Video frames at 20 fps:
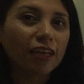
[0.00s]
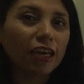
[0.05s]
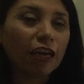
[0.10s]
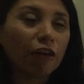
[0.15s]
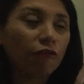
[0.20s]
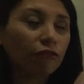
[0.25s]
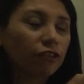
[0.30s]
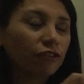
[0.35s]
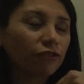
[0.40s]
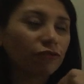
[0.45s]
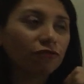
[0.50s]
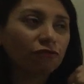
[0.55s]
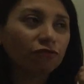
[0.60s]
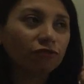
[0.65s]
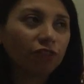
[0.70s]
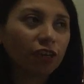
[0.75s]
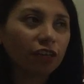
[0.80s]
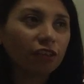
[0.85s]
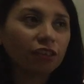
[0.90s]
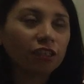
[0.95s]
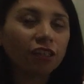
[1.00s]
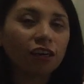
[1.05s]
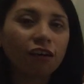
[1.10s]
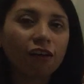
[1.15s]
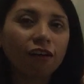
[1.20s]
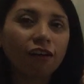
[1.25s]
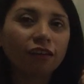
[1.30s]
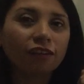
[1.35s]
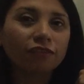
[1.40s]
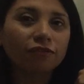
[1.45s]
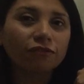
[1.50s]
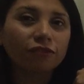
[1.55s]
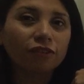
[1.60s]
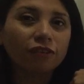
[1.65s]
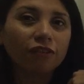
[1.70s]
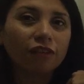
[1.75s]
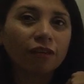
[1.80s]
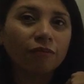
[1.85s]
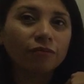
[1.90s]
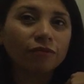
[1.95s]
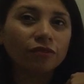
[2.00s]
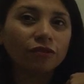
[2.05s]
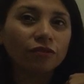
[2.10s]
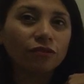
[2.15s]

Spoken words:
It was very hard for them